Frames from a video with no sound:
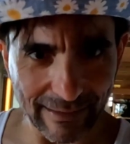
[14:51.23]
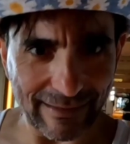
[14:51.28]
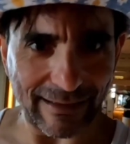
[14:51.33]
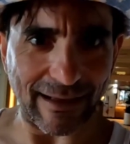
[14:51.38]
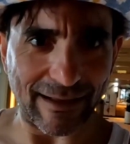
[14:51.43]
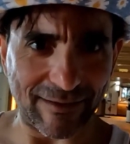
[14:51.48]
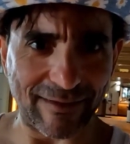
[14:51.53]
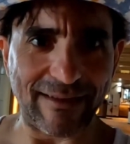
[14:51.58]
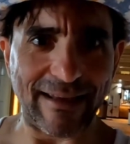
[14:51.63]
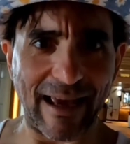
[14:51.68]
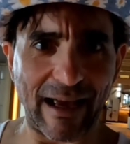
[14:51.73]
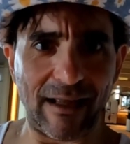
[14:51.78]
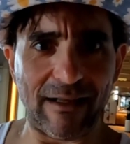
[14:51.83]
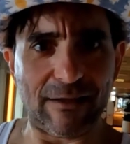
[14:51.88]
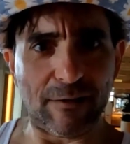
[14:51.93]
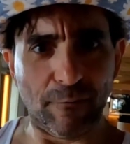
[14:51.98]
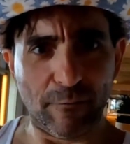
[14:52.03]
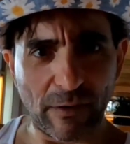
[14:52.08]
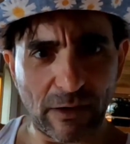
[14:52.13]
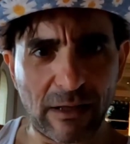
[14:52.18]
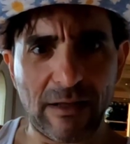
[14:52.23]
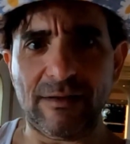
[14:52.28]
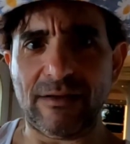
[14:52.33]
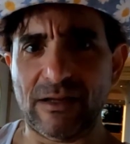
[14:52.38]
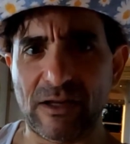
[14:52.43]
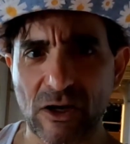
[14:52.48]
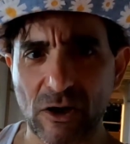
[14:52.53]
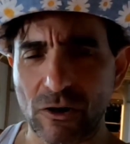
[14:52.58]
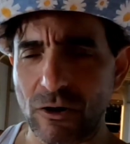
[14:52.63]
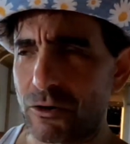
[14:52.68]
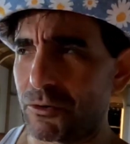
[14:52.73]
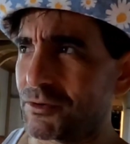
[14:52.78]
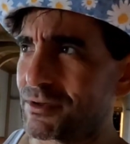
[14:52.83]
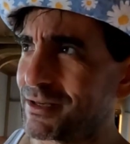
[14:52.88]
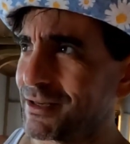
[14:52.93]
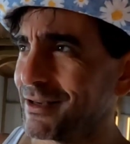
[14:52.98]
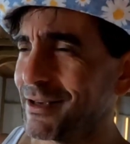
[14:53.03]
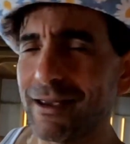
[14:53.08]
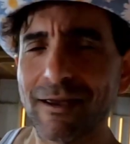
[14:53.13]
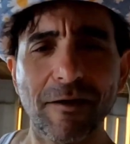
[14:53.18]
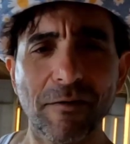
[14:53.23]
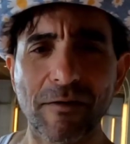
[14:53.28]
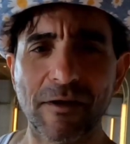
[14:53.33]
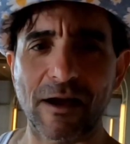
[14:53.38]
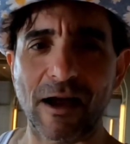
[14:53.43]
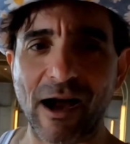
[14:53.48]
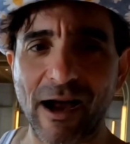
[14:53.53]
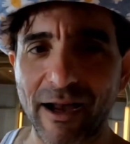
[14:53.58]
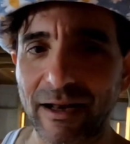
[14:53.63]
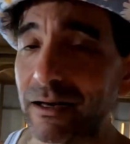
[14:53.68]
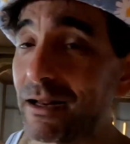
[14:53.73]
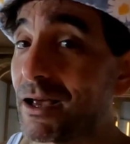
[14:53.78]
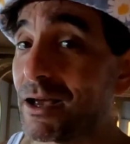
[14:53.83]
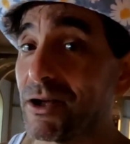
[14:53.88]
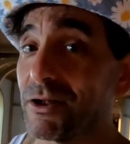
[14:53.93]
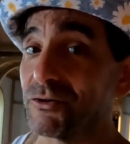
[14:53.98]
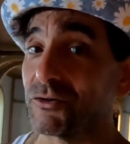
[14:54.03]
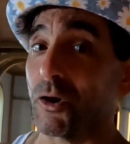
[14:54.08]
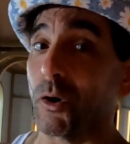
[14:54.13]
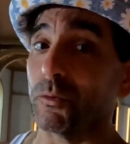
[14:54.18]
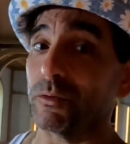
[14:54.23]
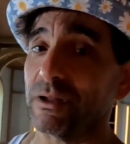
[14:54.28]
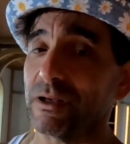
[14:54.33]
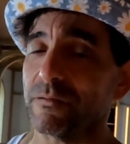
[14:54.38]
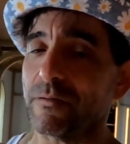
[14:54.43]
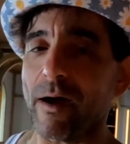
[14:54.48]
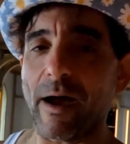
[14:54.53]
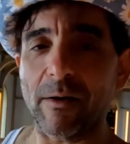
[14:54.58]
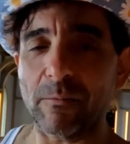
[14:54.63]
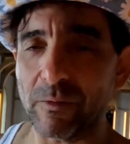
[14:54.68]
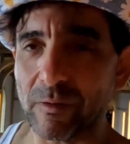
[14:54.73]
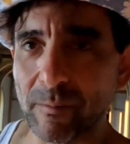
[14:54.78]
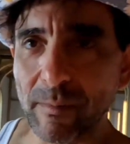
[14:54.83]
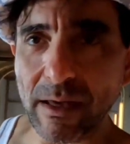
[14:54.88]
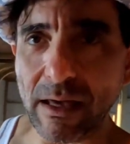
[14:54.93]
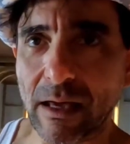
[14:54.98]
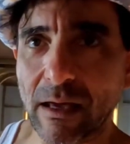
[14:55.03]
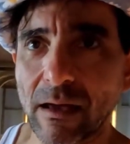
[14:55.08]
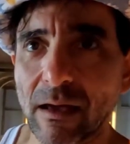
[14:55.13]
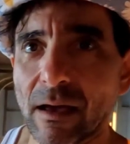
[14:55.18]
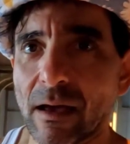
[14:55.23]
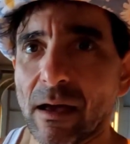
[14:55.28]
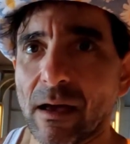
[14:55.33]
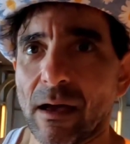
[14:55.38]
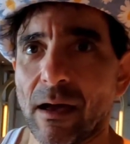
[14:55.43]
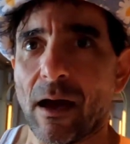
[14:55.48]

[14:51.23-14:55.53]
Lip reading: Yeah, it's Villains and Heroes in the guide, totally fine with me.